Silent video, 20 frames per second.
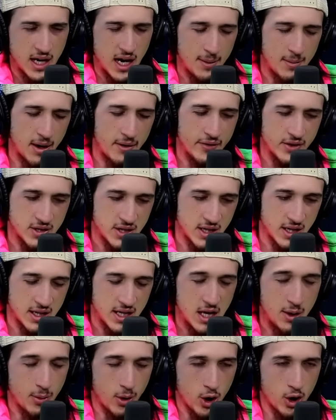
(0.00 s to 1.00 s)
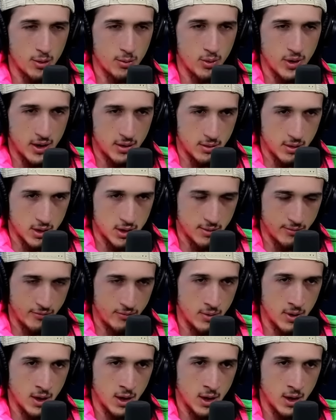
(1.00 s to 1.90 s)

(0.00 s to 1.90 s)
I'm obviously gonna keep herb like, some